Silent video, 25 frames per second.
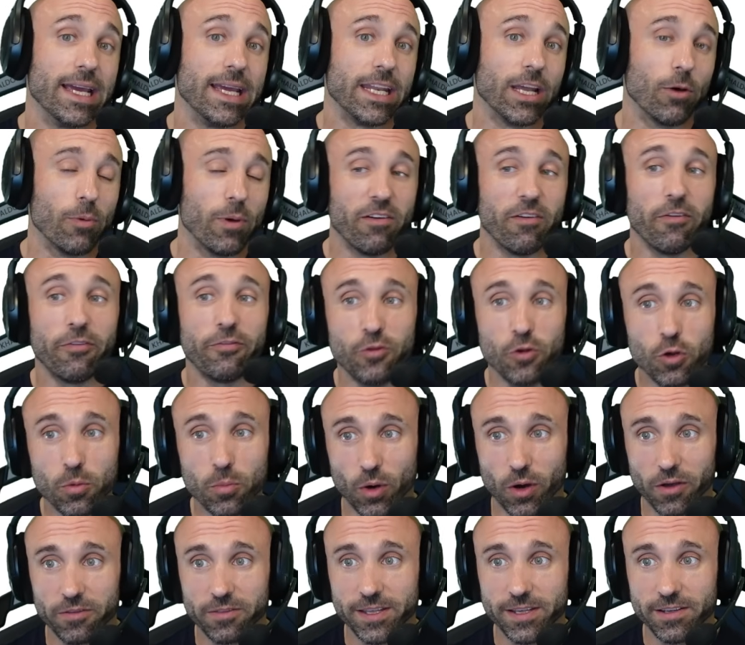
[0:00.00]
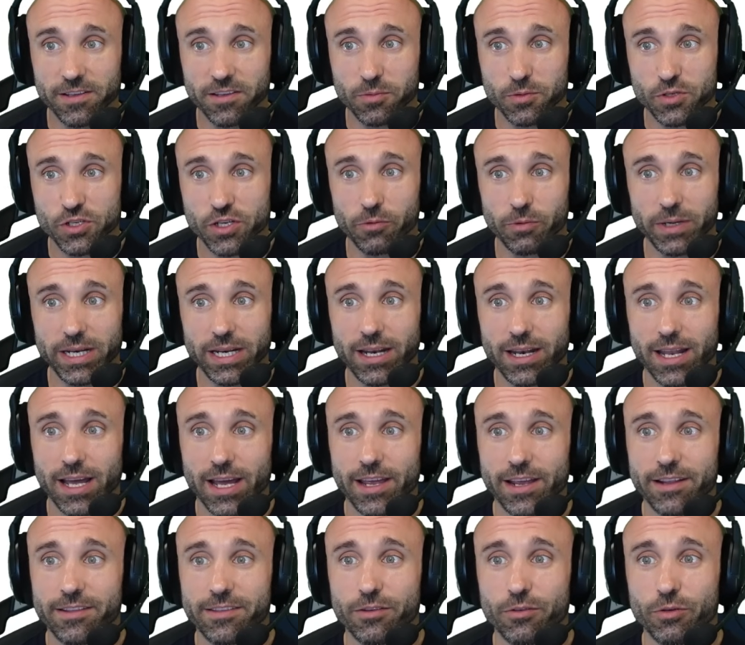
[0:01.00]
Now we have a few more things which I really
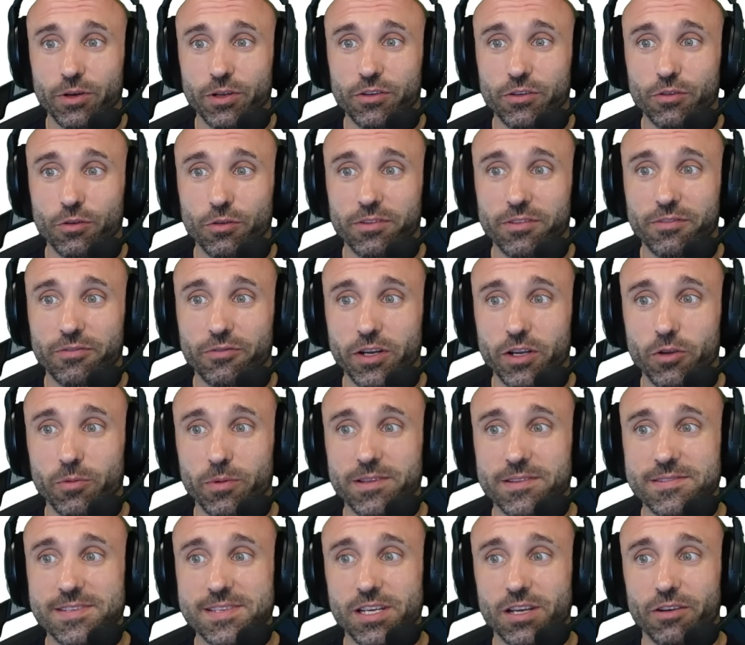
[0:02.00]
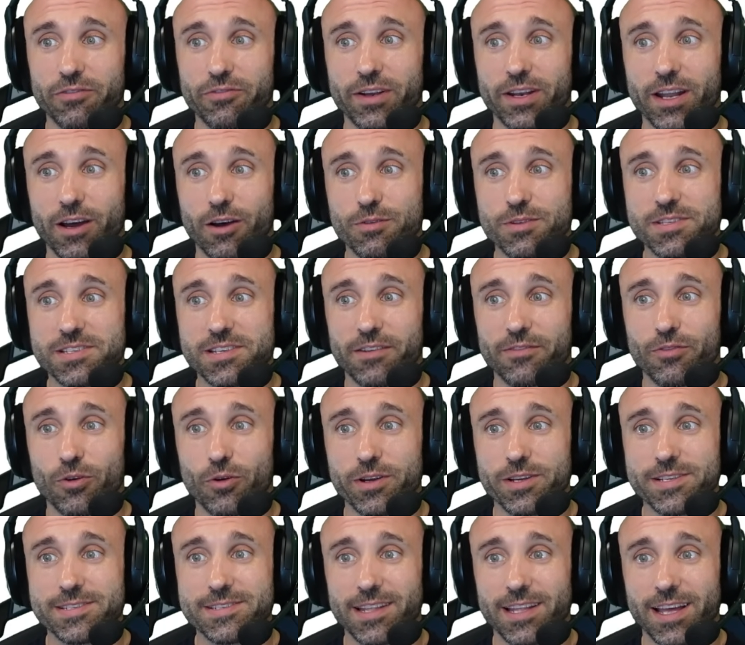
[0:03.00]
like. The reduced frequency of announcer
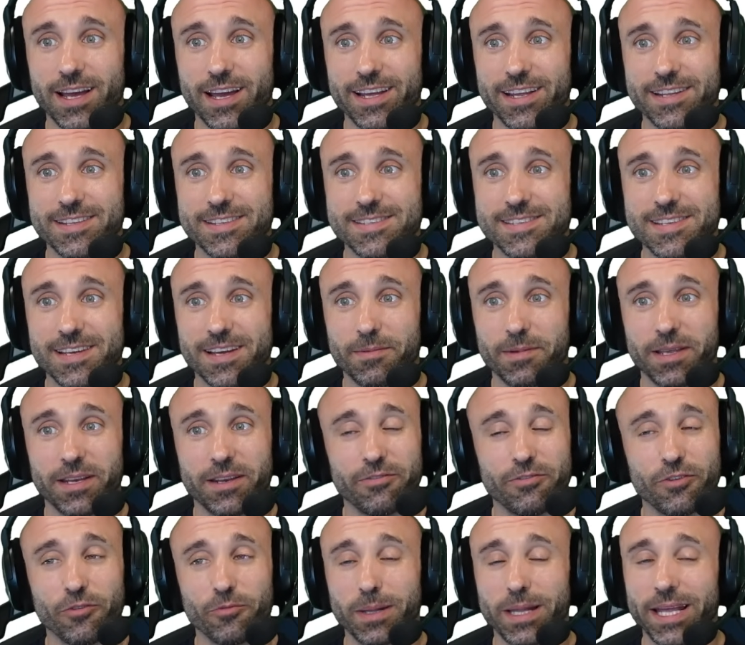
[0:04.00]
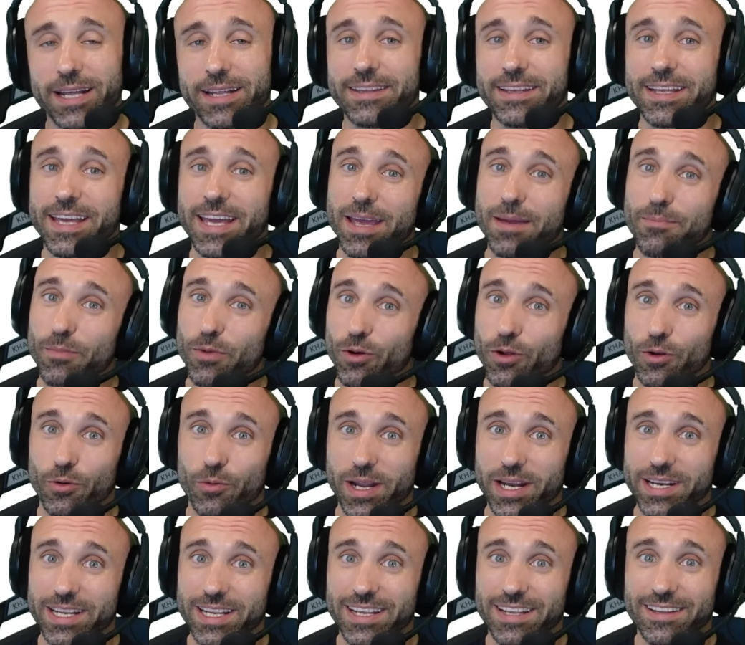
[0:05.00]
voice lines. I mean, if you played the game
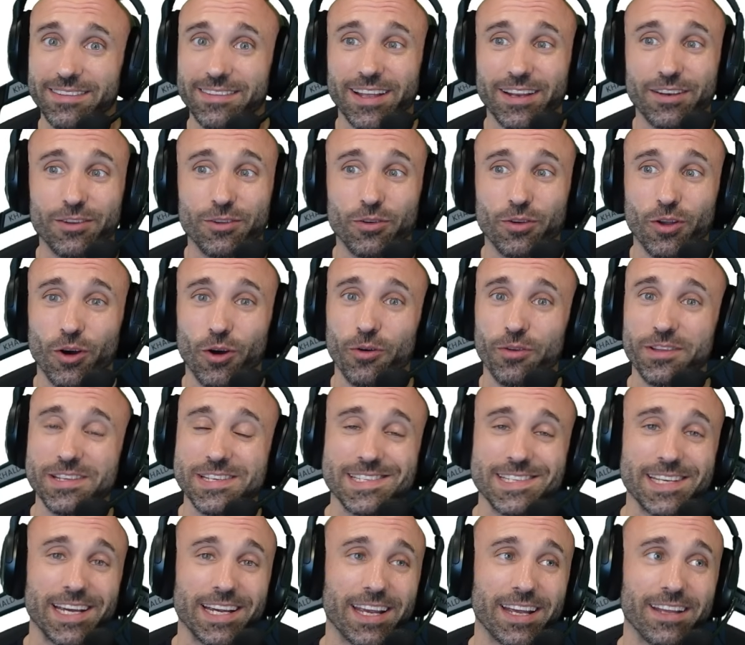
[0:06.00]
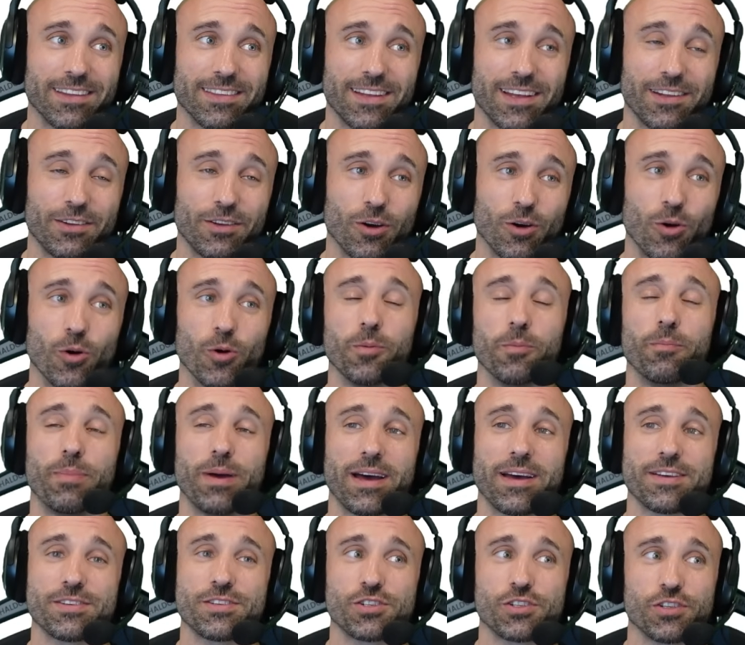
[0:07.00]
already, then you know the second that your own
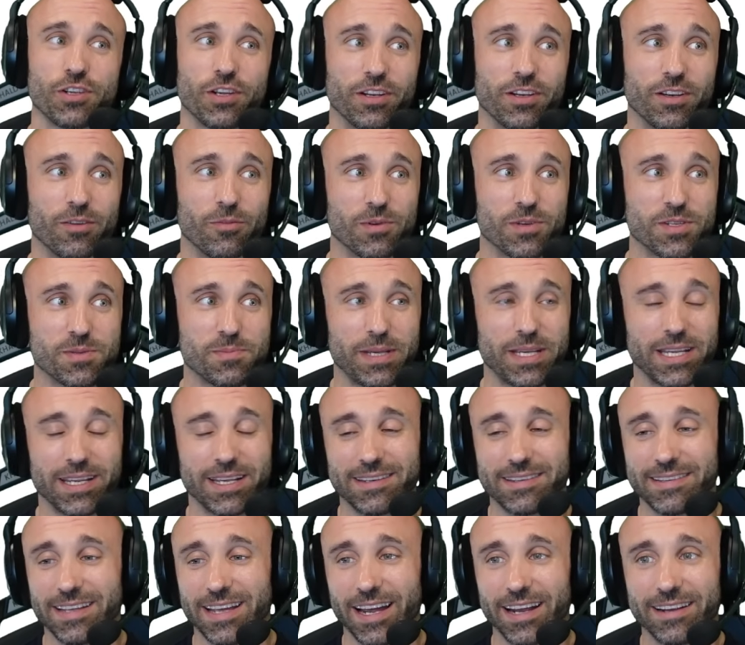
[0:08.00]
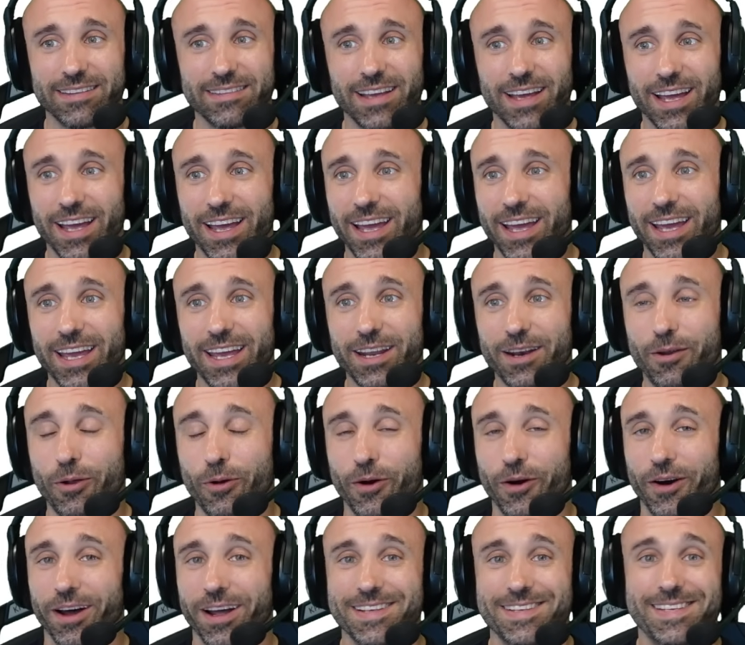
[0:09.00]
bastion was being attacked,
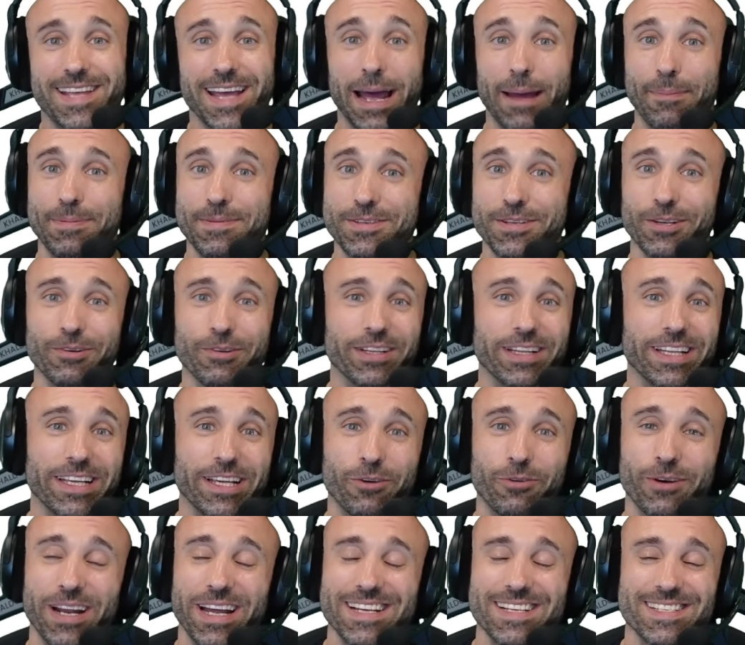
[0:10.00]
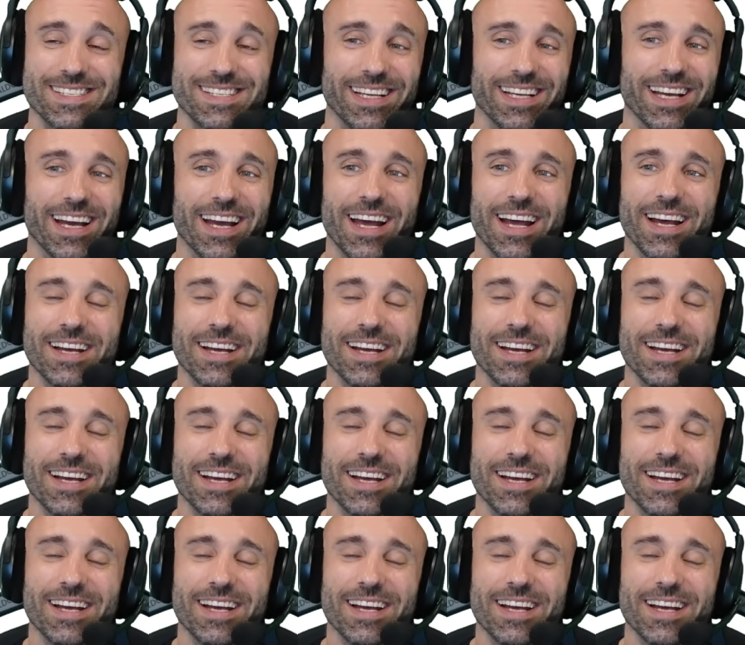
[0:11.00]
it was absolutely crazy.